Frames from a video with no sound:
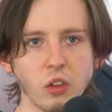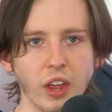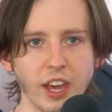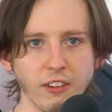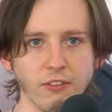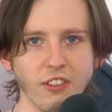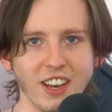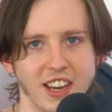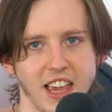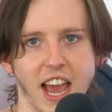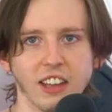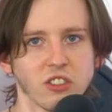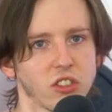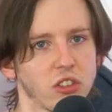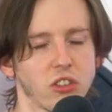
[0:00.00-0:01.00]
like
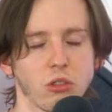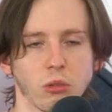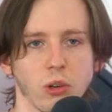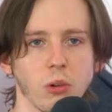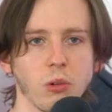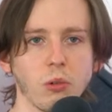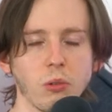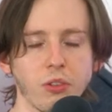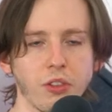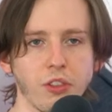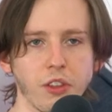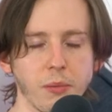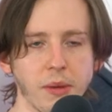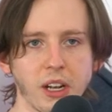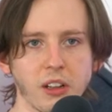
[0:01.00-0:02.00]
vignettes through
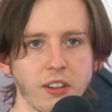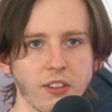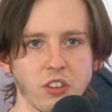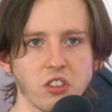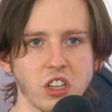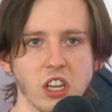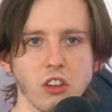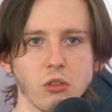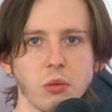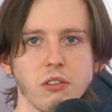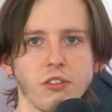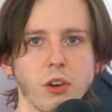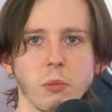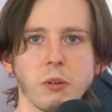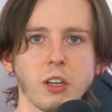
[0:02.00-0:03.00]
the middle of the scenes. We
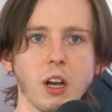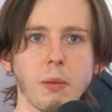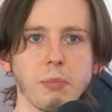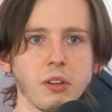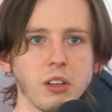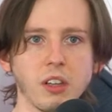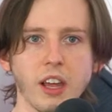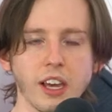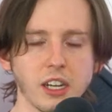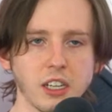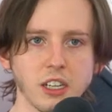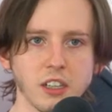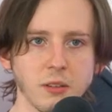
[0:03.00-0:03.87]
filmed a couple like.